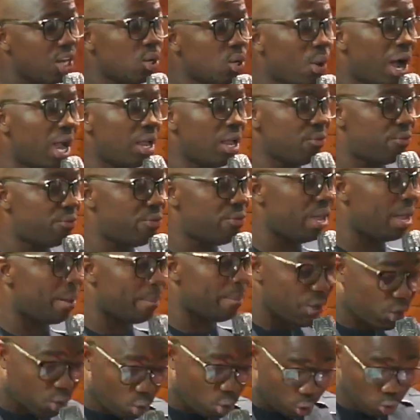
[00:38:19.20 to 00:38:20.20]
in fear
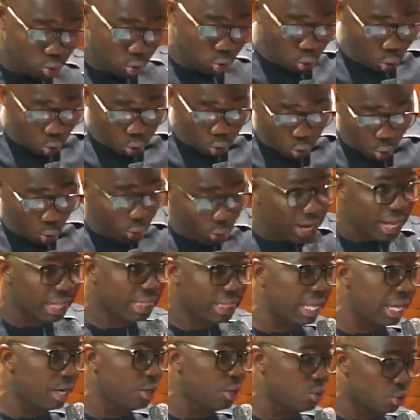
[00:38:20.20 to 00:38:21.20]
because you don't know the thing.
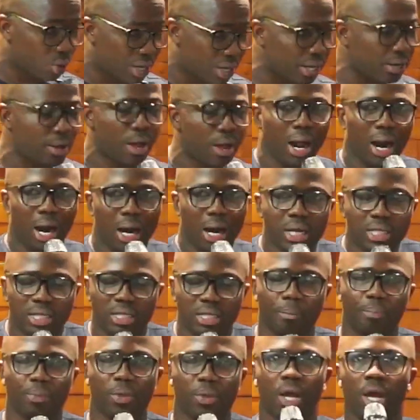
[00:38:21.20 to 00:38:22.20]
You could listen.
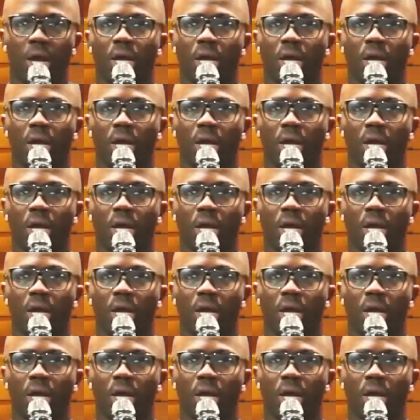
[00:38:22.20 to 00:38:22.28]
You